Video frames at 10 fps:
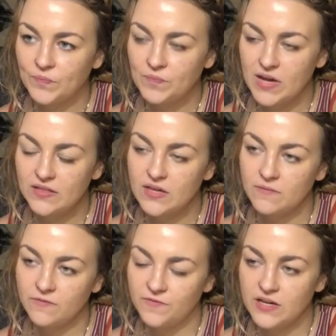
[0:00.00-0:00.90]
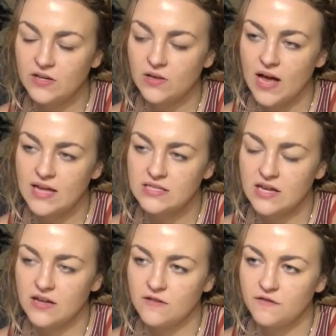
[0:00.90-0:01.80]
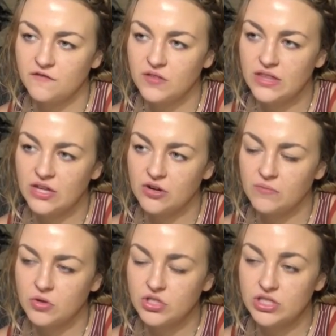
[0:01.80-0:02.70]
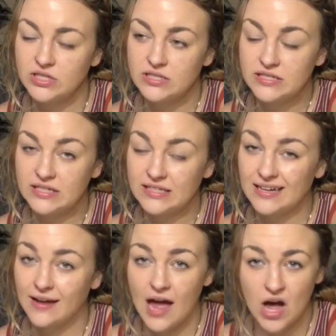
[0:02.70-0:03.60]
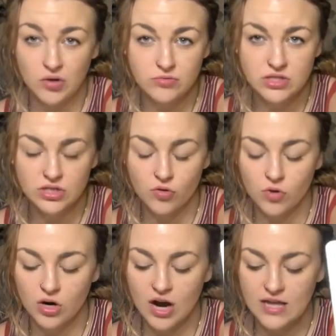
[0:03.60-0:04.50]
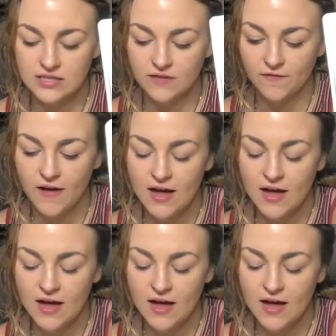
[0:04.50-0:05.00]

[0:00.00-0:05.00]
made them feel as if their emotions didn't count or as if